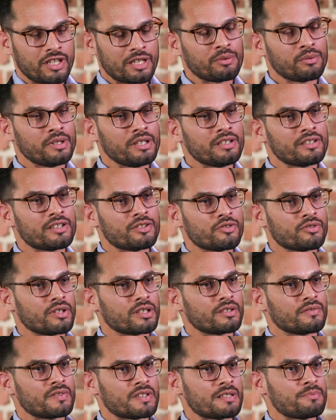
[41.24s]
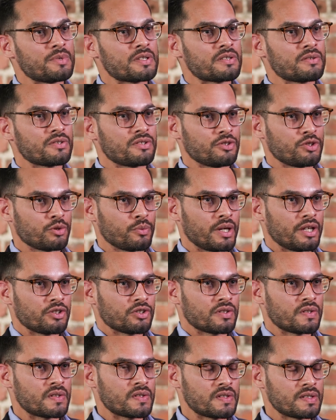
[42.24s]
Generally, in constructive dismissal
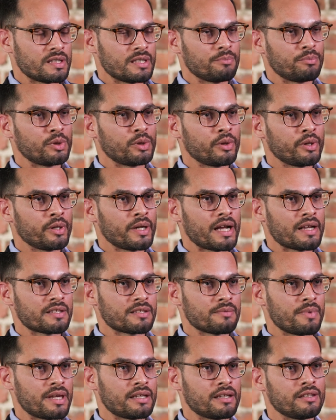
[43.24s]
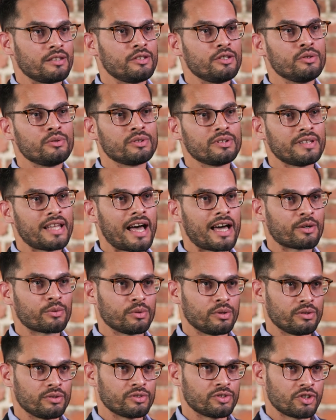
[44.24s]
situations, the employer has made a
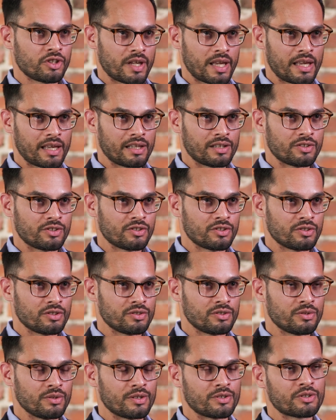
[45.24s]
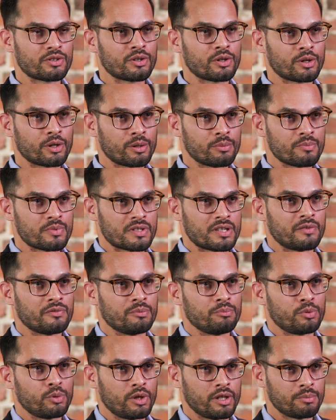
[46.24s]
unilateral change to the terms of
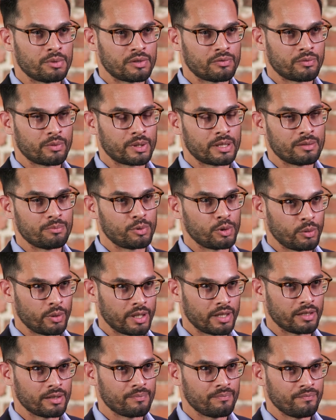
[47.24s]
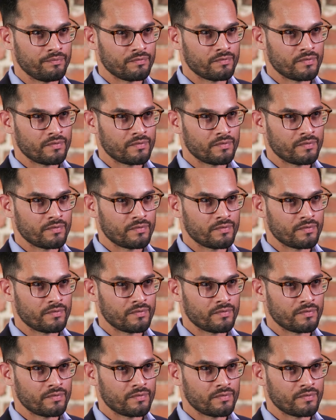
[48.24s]
employment for the employee.